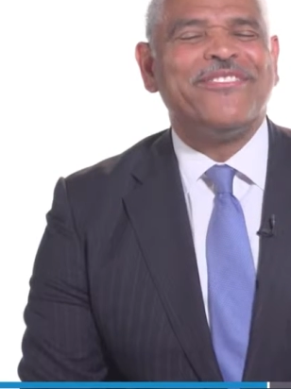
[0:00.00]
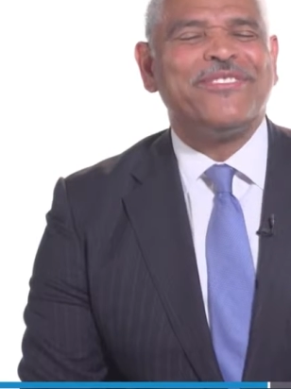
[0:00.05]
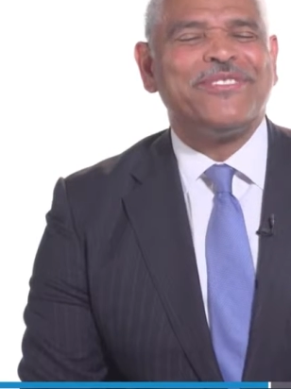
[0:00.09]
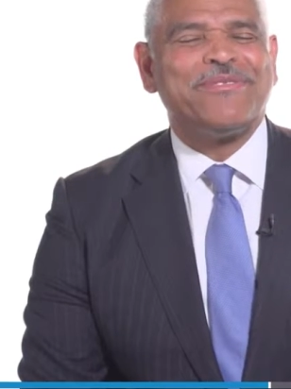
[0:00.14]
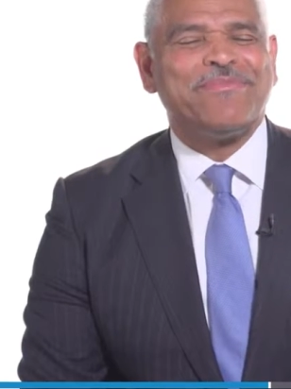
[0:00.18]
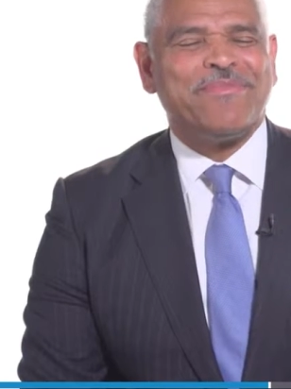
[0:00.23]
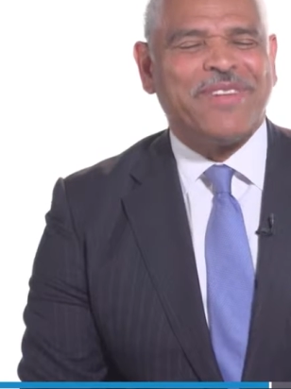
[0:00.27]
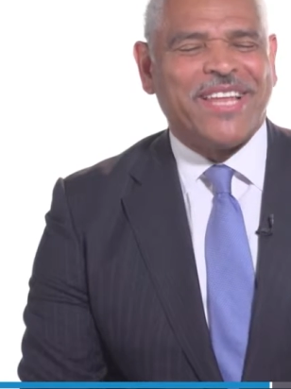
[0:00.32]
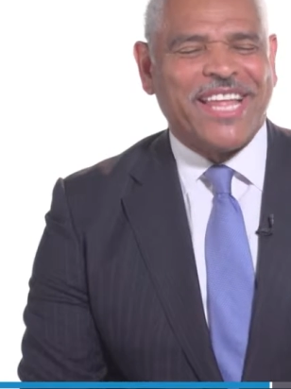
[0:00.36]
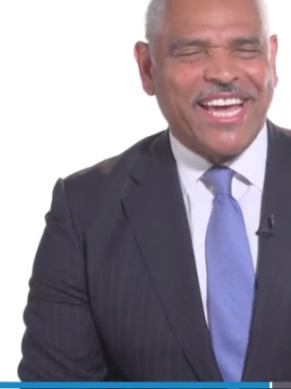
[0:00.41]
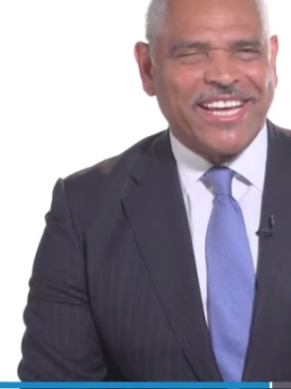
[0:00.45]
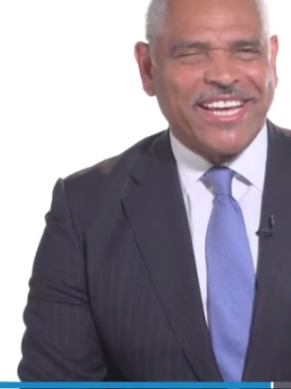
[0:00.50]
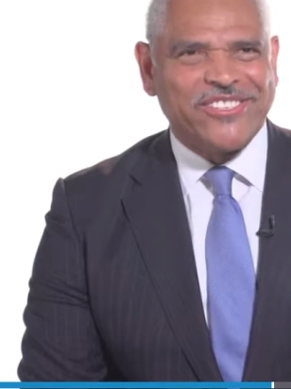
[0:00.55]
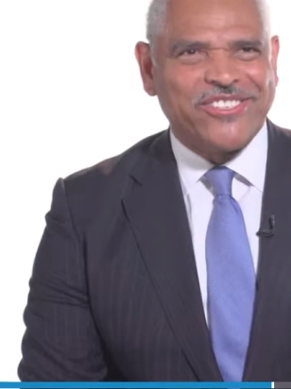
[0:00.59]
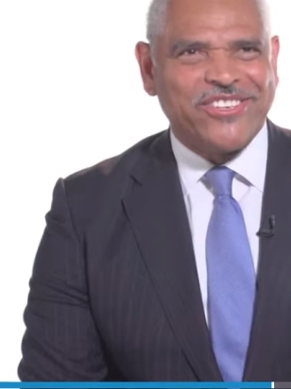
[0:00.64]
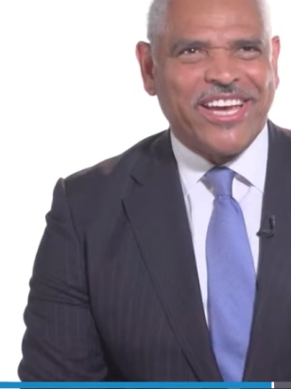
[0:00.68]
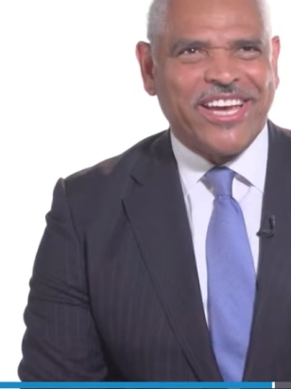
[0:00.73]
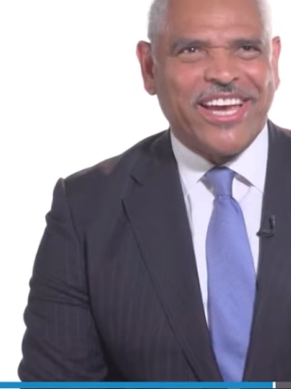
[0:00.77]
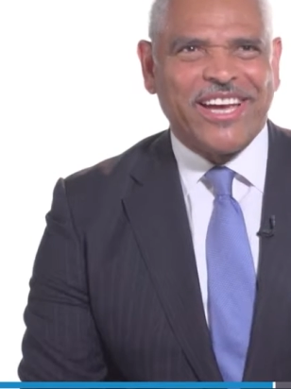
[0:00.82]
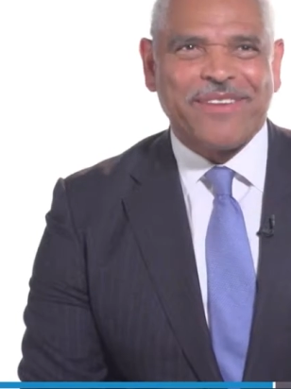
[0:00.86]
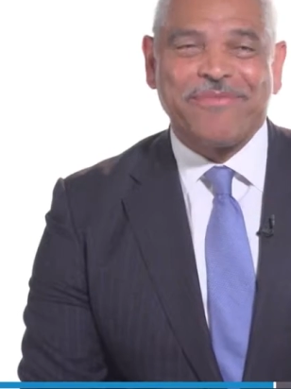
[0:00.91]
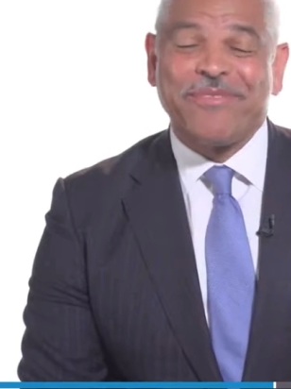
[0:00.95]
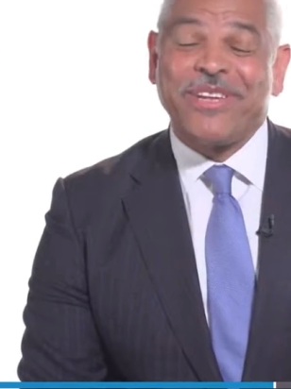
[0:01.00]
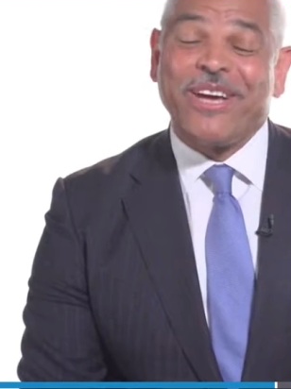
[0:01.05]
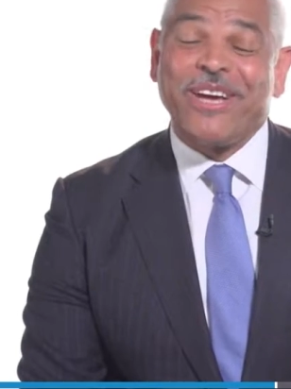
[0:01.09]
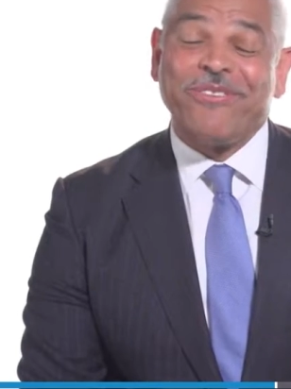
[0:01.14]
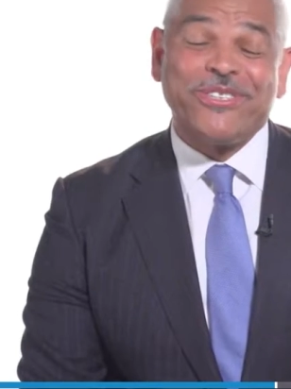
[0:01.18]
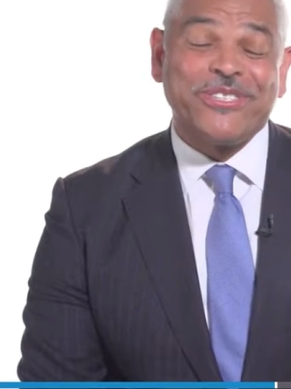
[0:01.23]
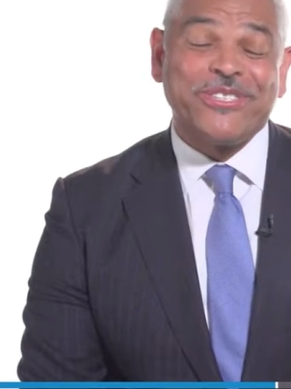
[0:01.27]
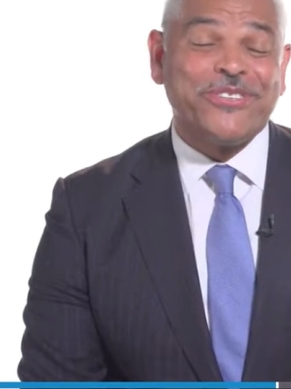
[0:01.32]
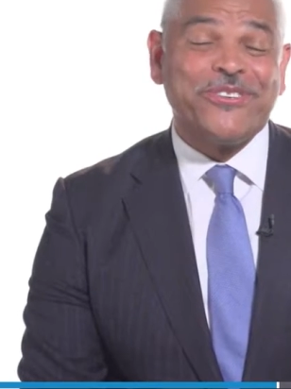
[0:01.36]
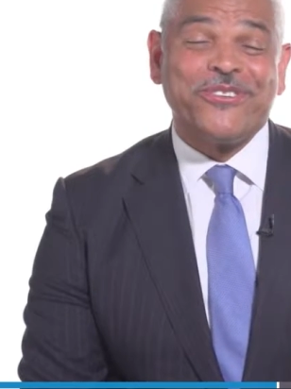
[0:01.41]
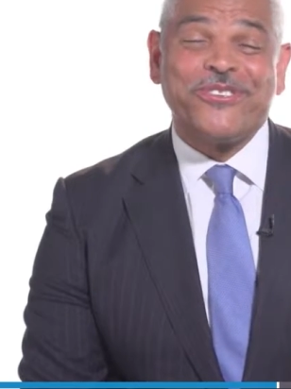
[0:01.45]
It was blackjack, but I
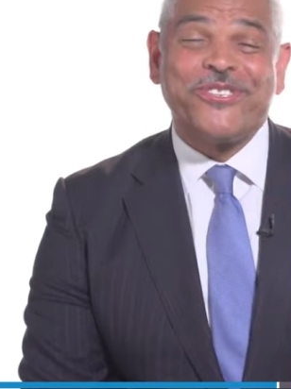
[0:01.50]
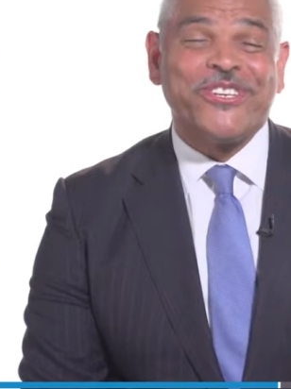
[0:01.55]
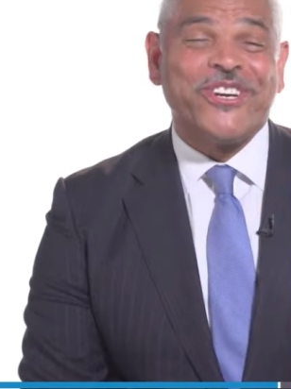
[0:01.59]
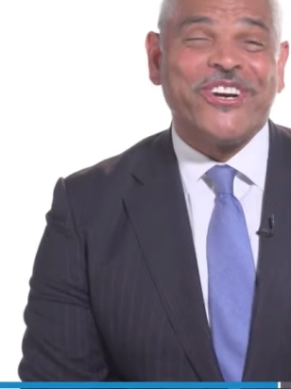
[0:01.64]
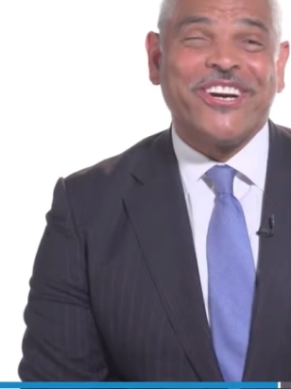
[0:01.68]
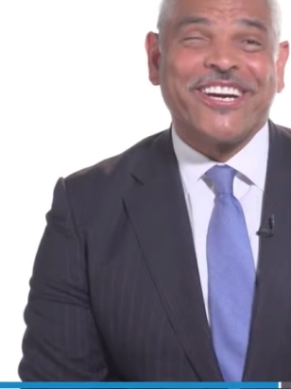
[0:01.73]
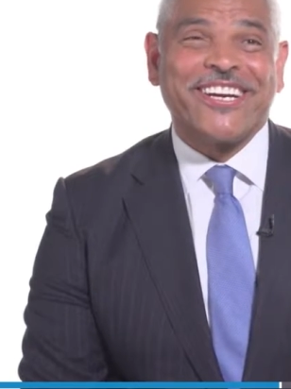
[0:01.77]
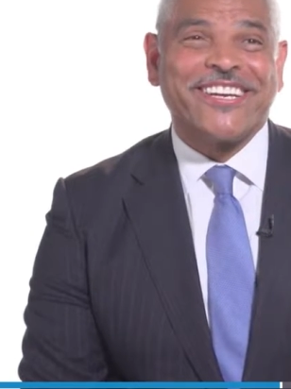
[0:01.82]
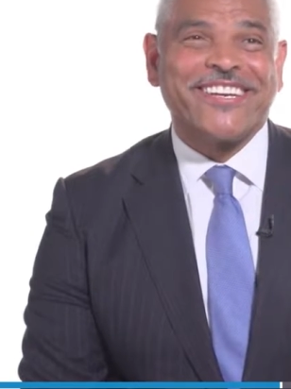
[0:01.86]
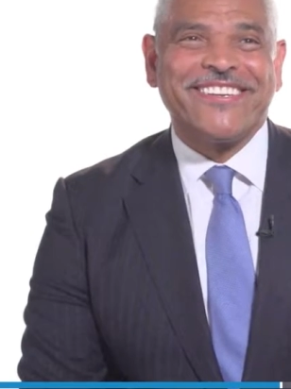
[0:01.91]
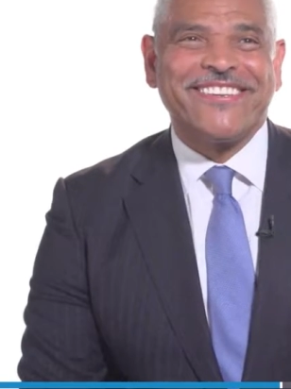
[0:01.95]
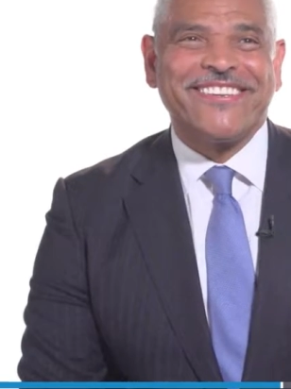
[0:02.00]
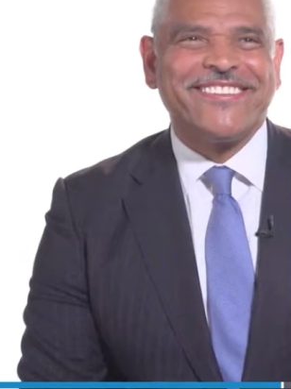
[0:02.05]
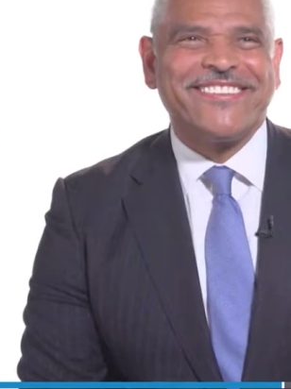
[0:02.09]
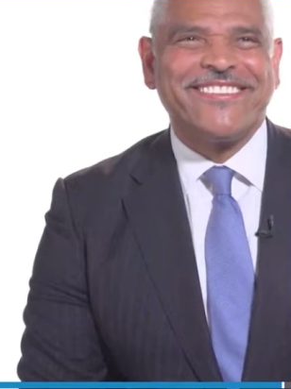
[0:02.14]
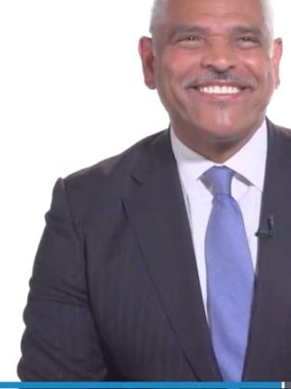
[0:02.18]
was no shark.